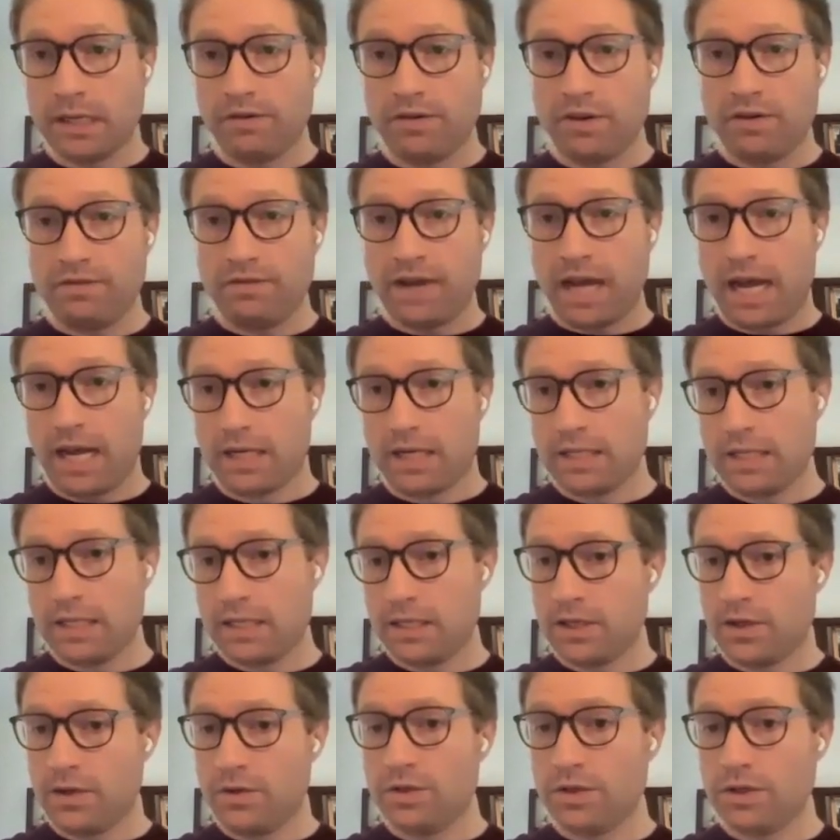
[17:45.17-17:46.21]
If you have access
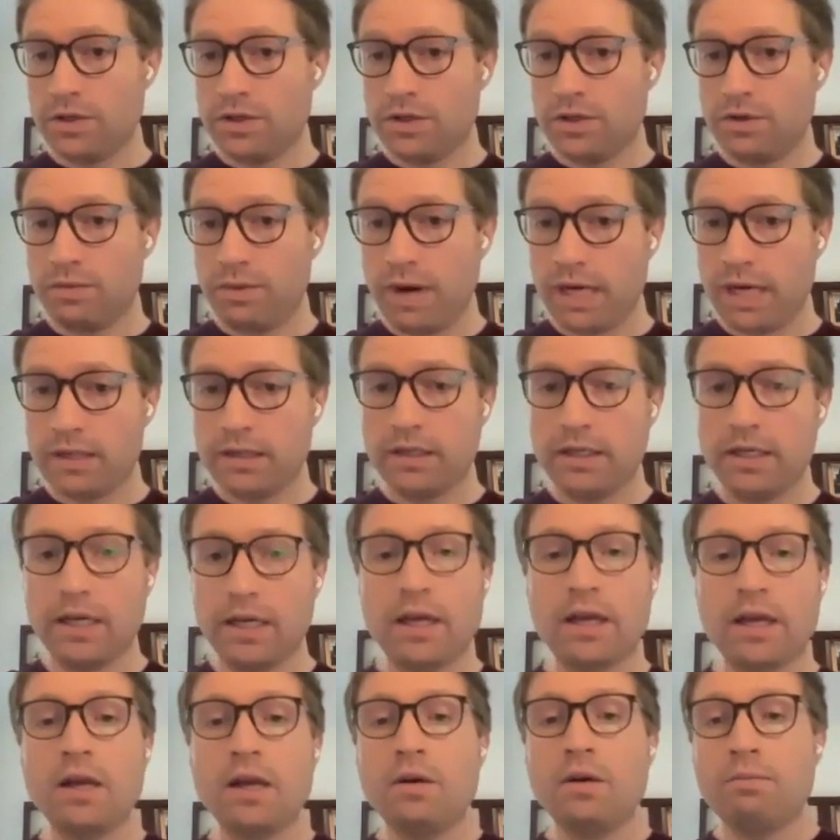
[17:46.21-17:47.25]
to users directly,